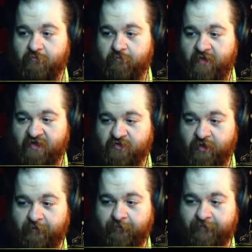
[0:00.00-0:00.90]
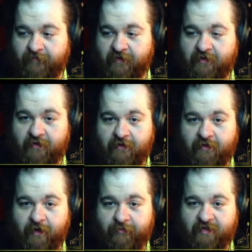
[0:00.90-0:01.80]
might as well.
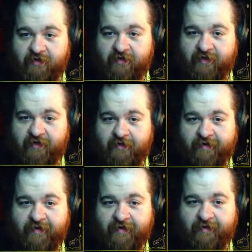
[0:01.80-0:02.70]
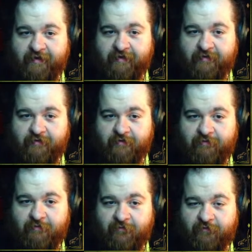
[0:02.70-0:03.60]
I'm gonna go ahead and
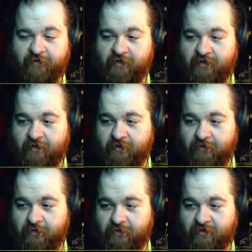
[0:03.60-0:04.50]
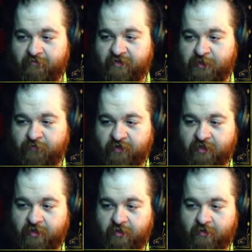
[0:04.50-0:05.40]
go over here, get myself a
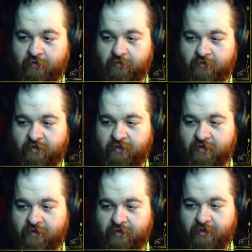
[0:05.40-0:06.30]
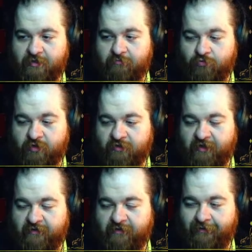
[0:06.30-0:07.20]
cone, bring
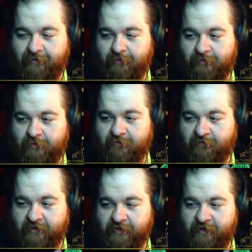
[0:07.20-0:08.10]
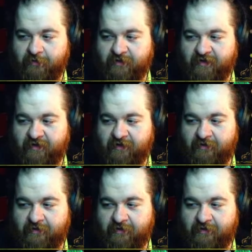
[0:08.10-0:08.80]
that all over here, okay?